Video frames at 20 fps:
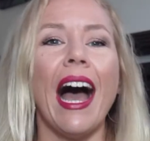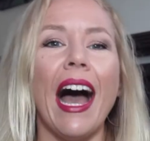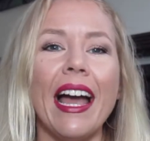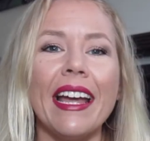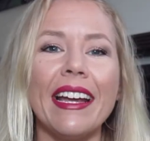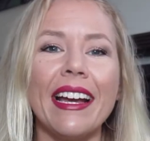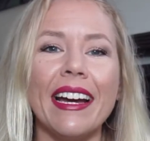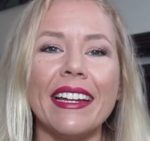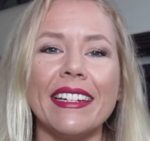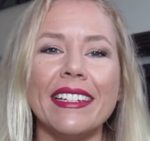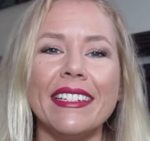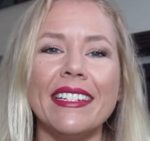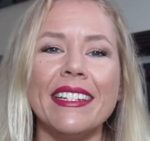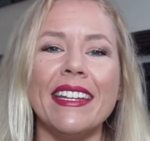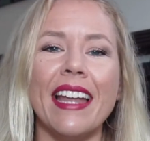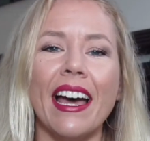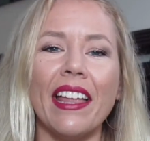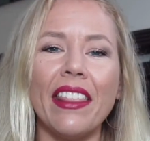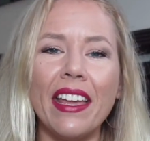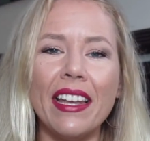I got
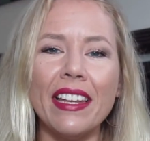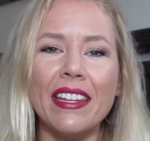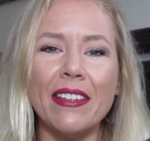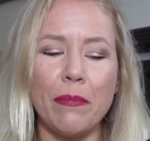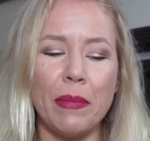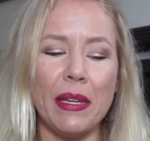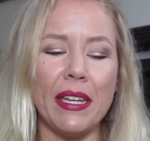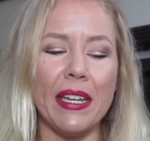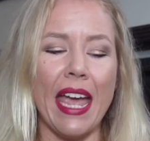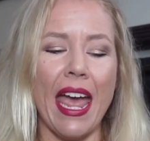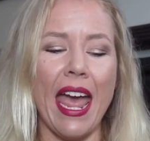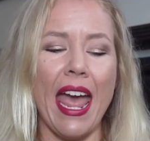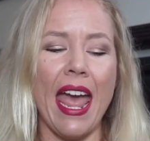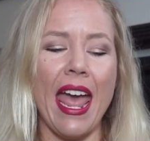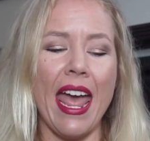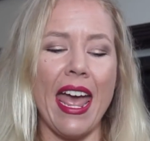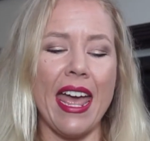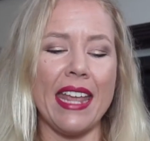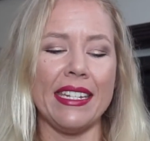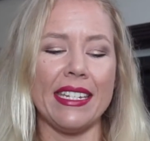another lippy,
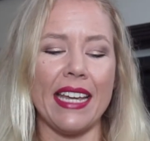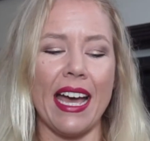and